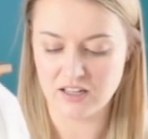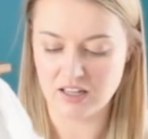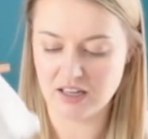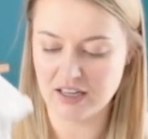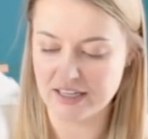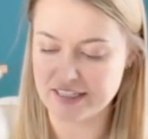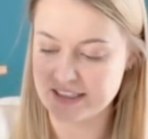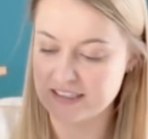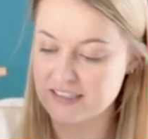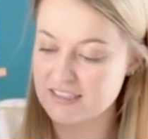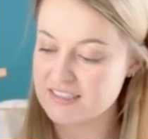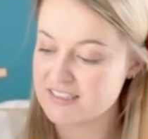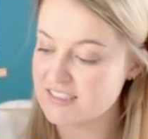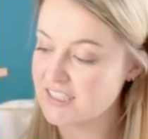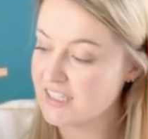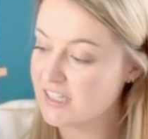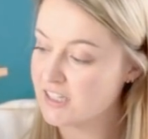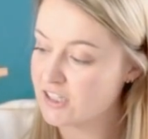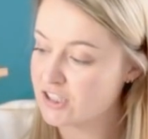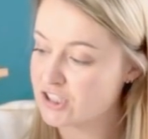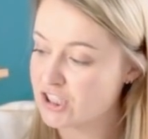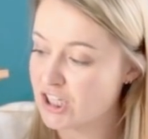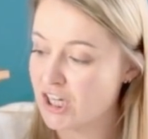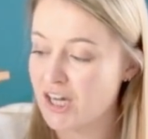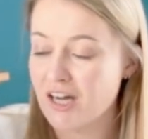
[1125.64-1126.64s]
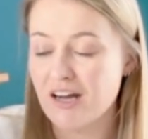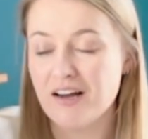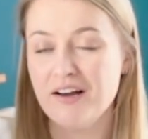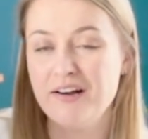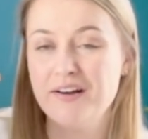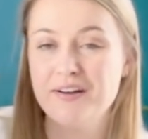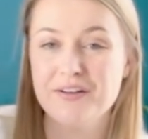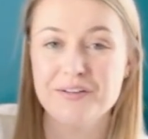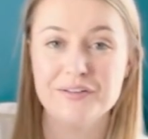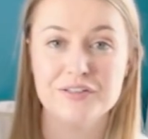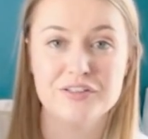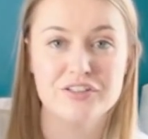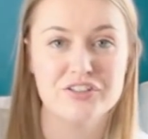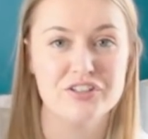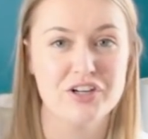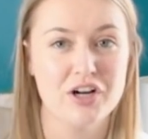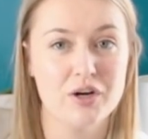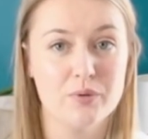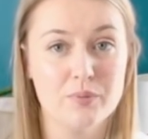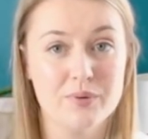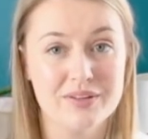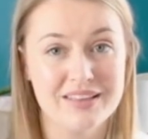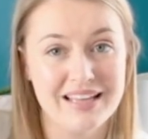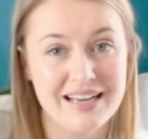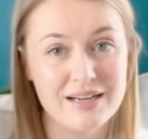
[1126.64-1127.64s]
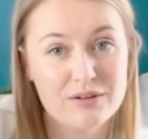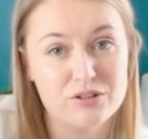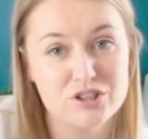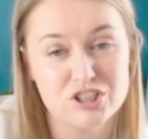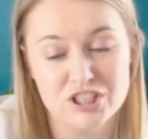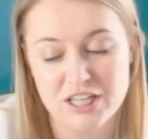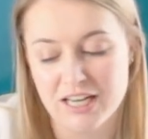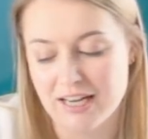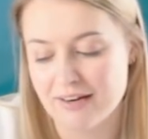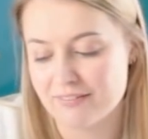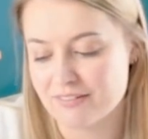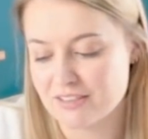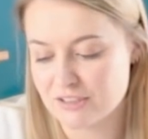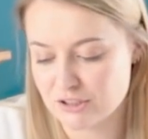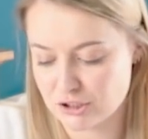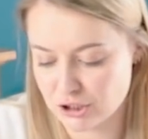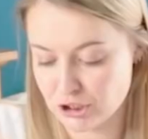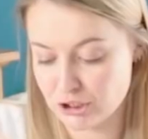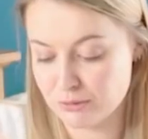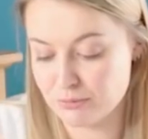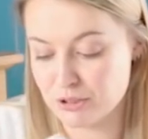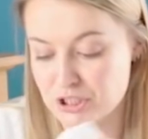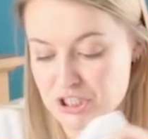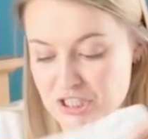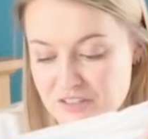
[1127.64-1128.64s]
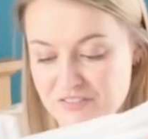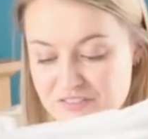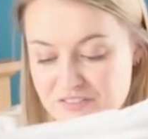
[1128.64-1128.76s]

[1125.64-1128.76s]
Klein t-shirt, and you know, without sharing too much